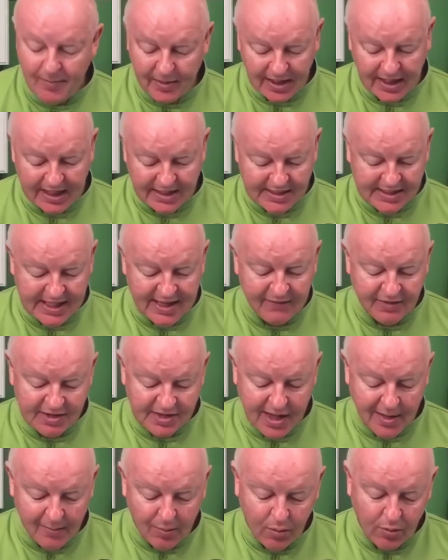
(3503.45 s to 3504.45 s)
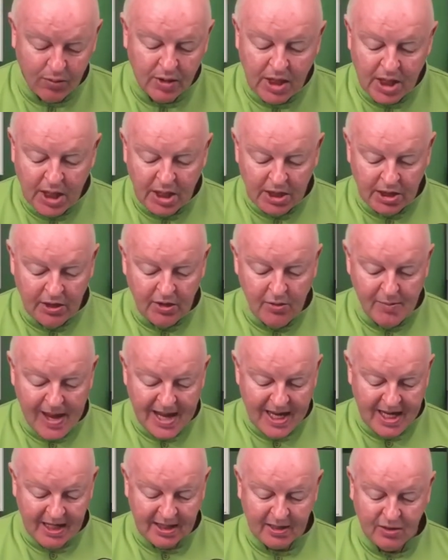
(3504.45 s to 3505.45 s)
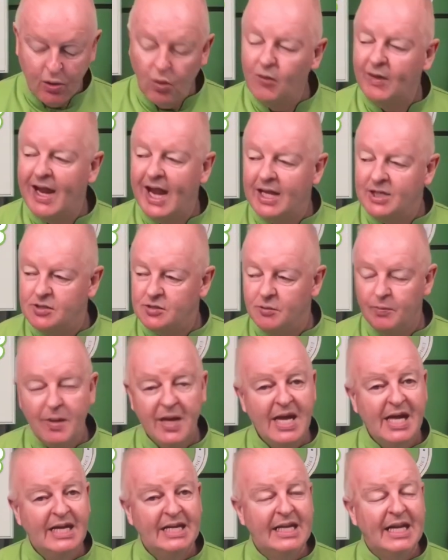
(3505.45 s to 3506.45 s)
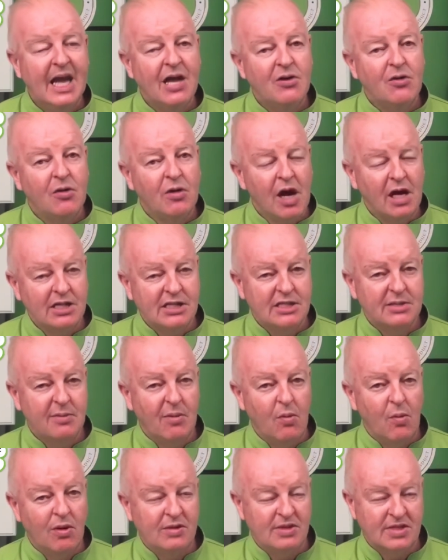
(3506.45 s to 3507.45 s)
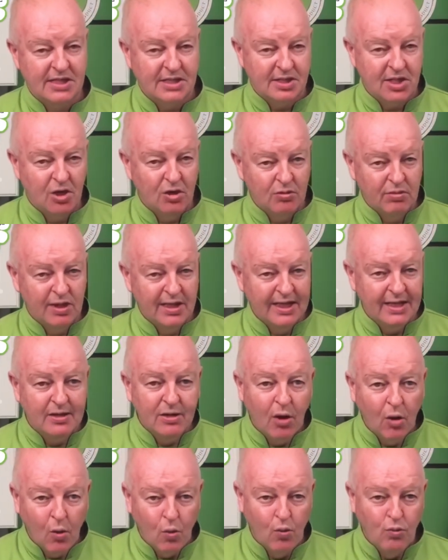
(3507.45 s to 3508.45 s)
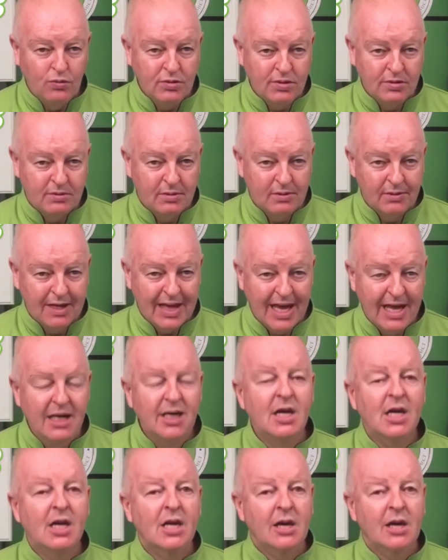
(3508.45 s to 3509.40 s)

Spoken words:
But let's say, for example, you're making an oriental peony and your customer wants it totally gold, okay?